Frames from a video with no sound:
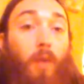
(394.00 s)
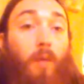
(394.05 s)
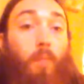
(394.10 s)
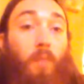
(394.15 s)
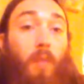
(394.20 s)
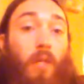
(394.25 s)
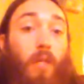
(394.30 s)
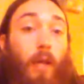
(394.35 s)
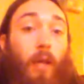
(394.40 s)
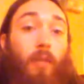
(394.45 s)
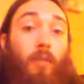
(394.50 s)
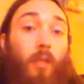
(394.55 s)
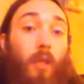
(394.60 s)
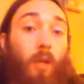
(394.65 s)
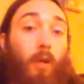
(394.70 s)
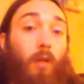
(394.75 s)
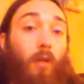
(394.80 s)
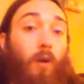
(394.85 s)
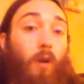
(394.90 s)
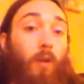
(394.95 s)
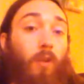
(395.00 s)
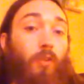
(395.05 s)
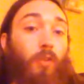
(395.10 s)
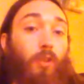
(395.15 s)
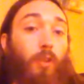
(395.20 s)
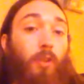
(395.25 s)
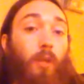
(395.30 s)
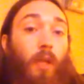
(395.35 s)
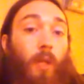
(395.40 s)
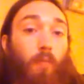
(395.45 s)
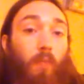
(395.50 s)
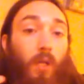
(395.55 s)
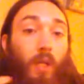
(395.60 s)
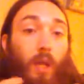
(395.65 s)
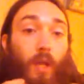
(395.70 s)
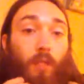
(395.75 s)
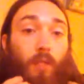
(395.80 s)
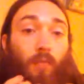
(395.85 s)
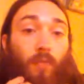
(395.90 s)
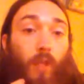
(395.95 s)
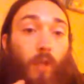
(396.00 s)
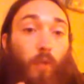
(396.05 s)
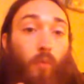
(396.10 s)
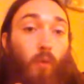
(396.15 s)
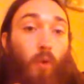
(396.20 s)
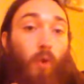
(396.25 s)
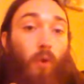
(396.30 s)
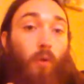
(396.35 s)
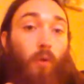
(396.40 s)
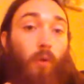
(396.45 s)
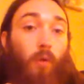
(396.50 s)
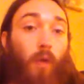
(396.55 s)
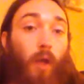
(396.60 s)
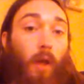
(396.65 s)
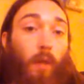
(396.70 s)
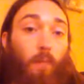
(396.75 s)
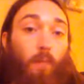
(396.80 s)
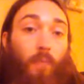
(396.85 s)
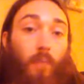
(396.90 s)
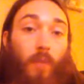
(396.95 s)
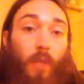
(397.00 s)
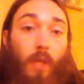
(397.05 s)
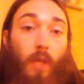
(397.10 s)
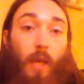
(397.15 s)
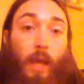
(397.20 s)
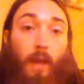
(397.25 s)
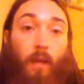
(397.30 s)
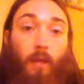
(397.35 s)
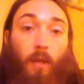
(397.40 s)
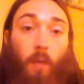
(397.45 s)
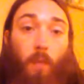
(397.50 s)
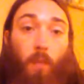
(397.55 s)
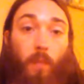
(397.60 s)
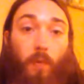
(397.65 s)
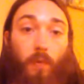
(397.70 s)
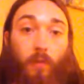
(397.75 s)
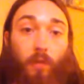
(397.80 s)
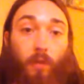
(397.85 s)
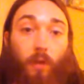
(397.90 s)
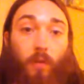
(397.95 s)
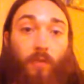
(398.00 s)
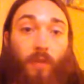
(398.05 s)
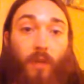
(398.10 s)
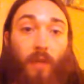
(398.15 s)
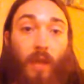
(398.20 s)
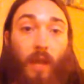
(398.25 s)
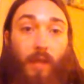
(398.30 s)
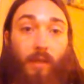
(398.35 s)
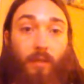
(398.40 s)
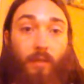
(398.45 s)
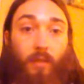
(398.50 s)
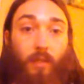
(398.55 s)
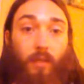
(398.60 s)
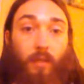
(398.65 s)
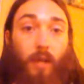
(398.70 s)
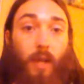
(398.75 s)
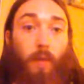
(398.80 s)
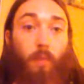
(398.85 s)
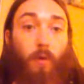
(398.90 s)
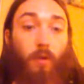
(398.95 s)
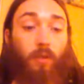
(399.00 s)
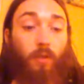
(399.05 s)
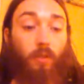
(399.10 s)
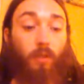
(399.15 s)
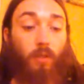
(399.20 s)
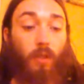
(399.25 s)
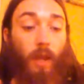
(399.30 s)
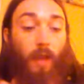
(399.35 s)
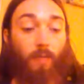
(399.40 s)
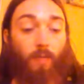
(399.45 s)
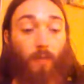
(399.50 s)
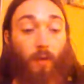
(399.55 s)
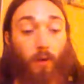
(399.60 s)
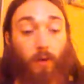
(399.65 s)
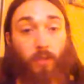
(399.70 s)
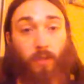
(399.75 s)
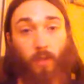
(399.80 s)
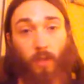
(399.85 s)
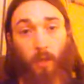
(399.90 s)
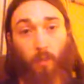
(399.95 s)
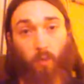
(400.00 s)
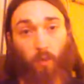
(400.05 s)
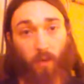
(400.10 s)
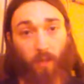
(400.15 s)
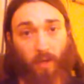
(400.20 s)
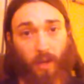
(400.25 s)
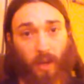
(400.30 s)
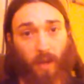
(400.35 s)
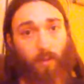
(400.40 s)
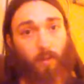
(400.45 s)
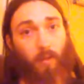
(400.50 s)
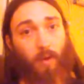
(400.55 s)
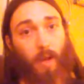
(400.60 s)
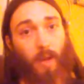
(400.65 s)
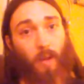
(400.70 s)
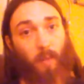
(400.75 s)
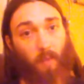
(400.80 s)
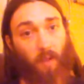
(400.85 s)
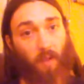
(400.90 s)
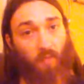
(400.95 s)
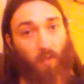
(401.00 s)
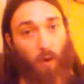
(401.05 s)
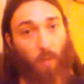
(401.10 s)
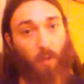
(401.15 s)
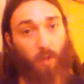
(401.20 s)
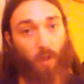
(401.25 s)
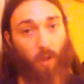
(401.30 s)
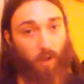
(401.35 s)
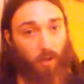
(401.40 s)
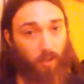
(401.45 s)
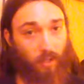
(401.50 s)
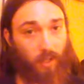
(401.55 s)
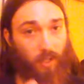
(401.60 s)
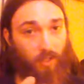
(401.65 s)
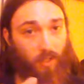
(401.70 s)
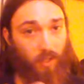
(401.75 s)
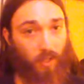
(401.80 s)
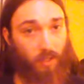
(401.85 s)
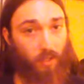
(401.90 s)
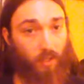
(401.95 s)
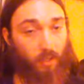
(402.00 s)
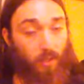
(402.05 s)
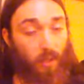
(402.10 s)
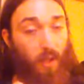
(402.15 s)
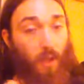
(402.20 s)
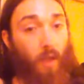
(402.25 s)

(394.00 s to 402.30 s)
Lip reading: Because they're an archer and because of their role, they end up serving as snipers. At first, they will attack their enemy from a long distance,